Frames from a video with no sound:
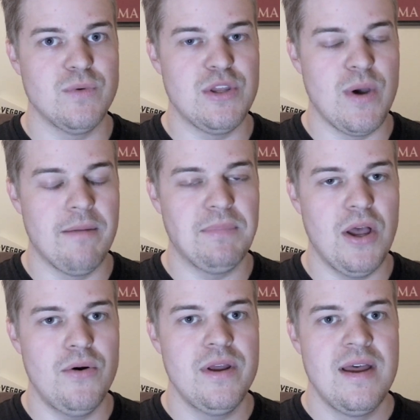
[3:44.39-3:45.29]
when you
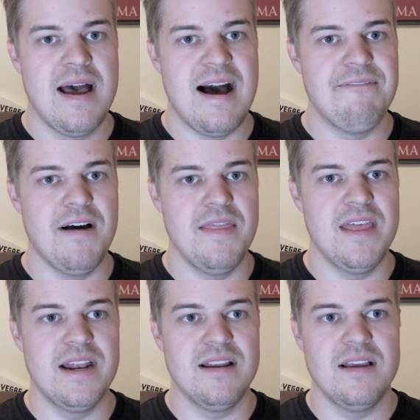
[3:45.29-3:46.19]
upload, I find
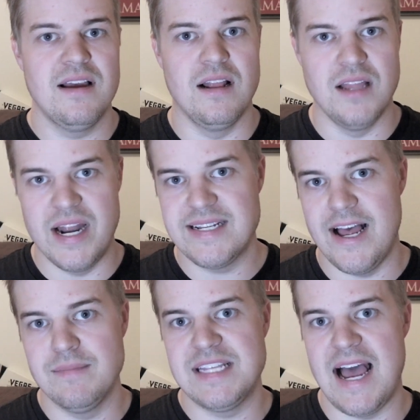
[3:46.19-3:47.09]
that a lot of
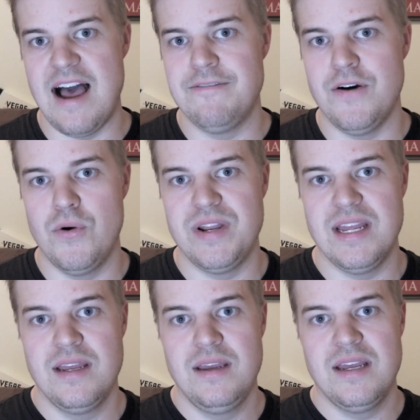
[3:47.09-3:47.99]
times the iPhone
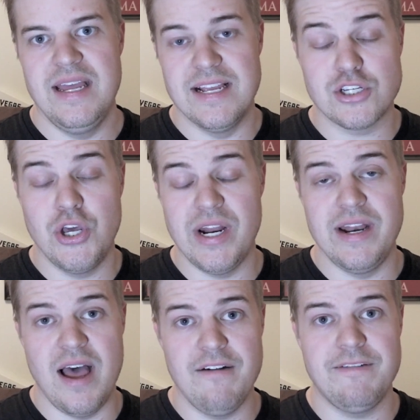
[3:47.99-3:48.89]
is good
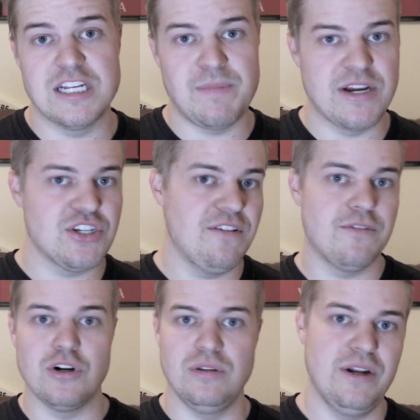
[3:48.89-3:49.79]
enough, especially
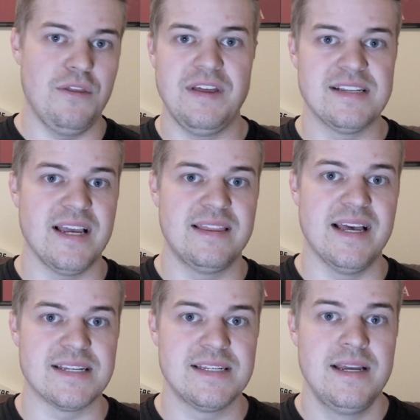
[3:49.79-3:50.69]
for little things like
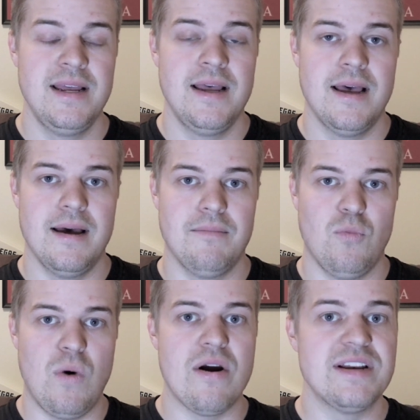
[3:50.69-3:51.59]
this.
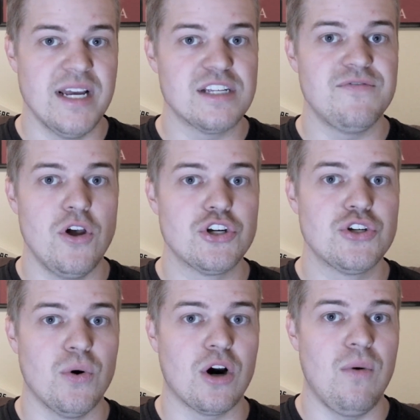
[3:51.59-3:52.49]
Where it does fall
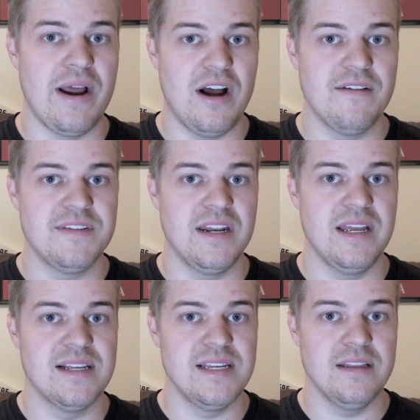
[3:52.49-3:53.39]
short quite often
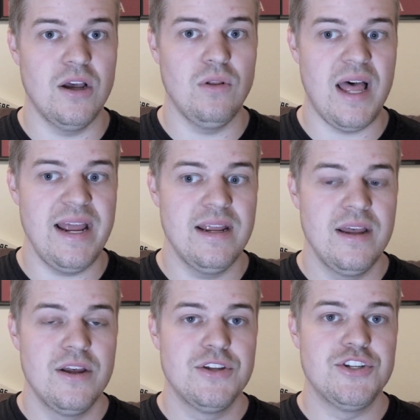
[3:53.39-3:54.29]
is in low light,
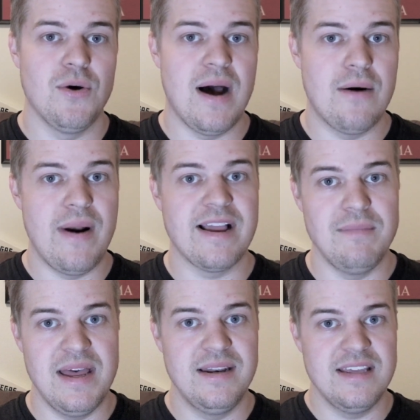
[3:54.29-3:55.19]
so I
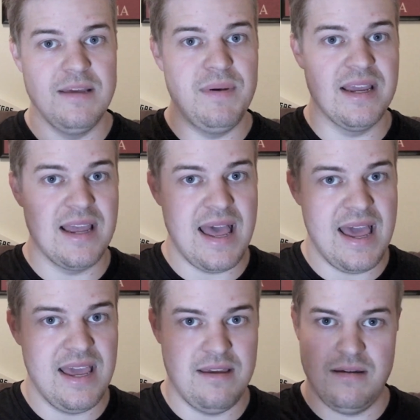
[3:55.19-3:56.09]
recommend keeping
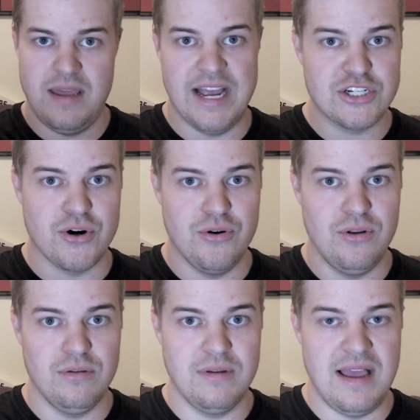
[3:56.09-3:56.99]
a
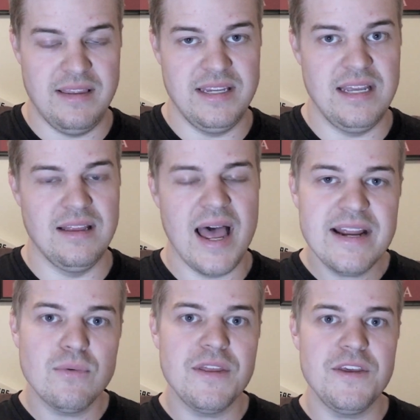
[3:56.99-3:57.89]
external LED
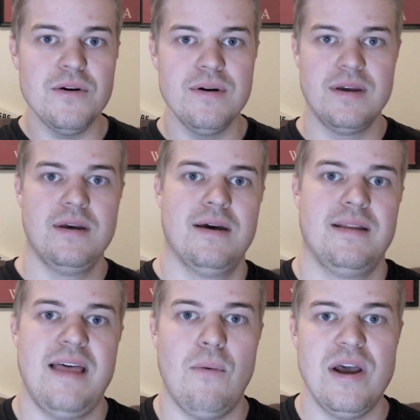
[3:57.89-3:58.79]
light with you.
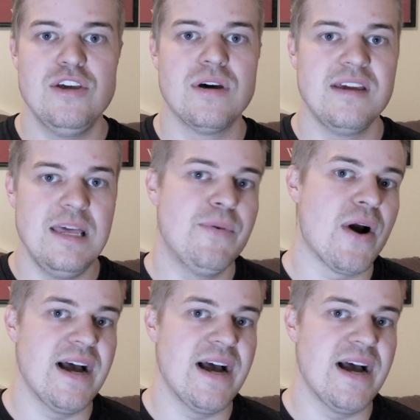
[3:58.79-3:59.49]
That way you can keep your